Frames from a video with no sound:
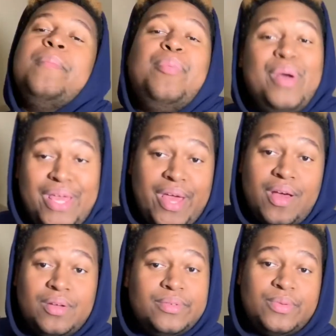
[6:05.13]
But yeah,
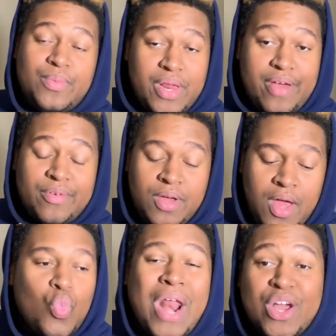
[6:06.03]
whatever.
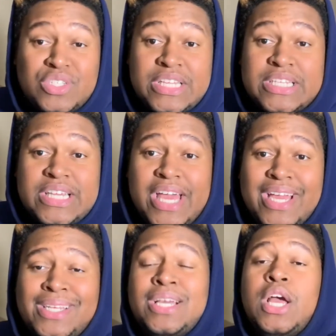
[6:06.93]
Would I go see this
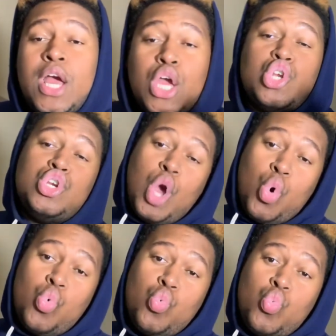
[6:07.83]
again? No.
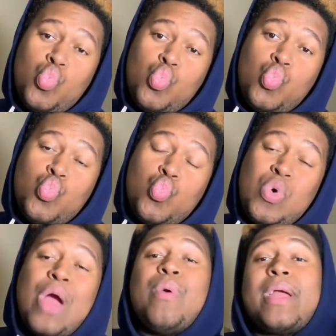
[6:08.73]

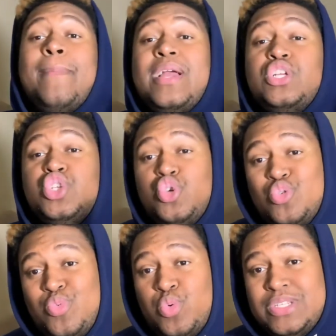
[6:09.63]
Would I recommend
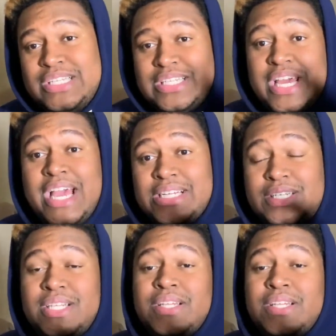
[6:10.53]
you to see it?